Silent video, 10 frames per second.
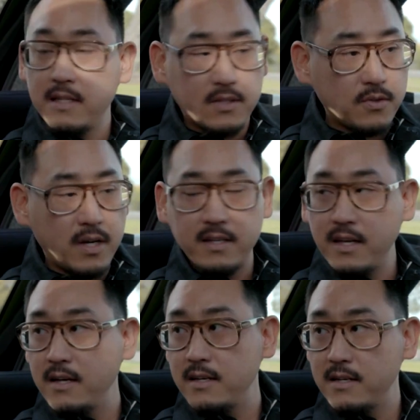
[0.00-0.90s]
That's right,
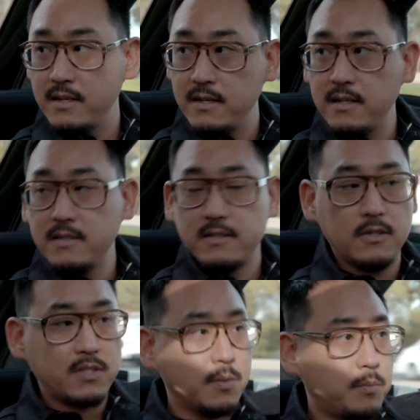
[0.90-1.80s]
yeah. Okay. Uh-huh.
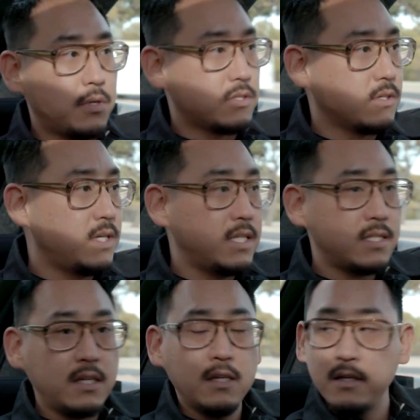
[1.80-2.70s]
So simple, so easy.